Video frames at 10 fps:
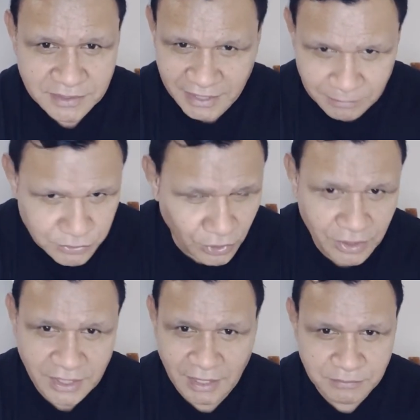Keep
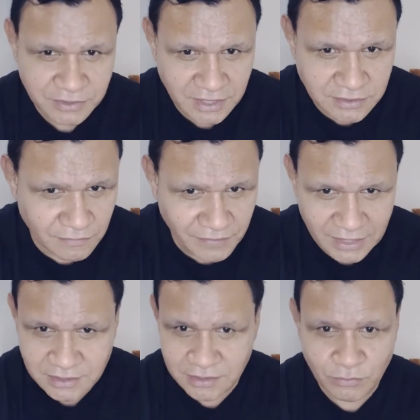turning up to those
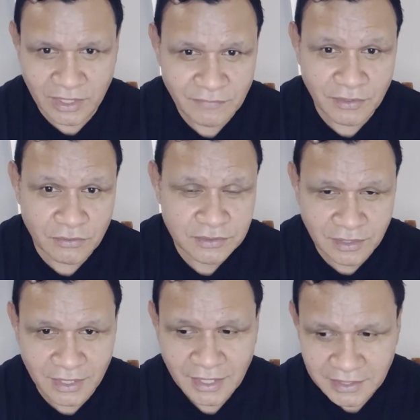events and whatever it looks
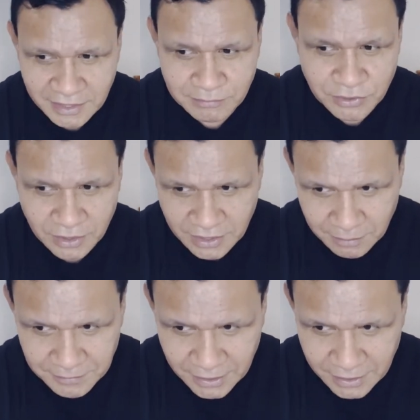like, keep turning up.